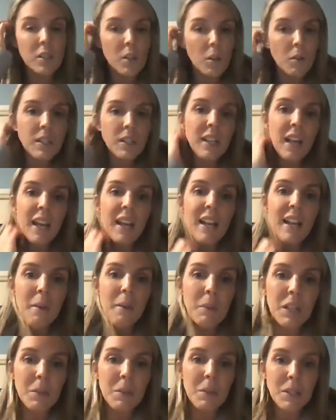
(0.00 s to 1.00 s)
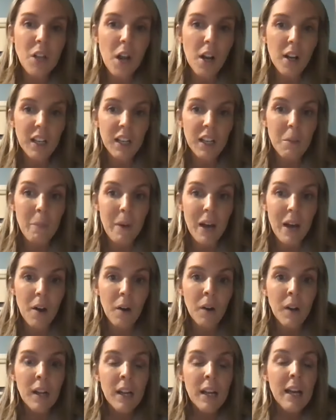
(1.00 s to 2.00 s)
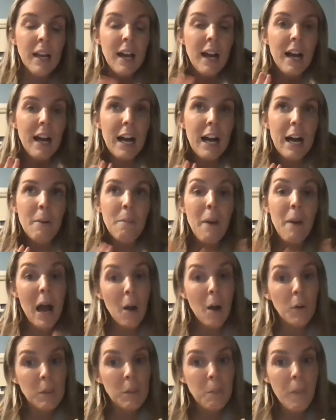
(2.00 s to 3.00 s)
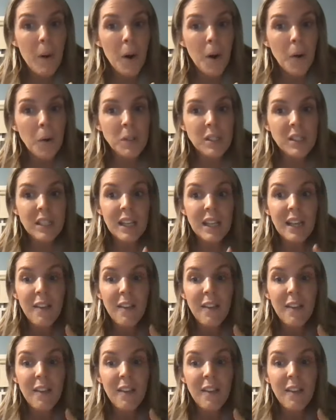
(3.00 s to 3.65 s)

So tonight I'm going to be talking about how we post.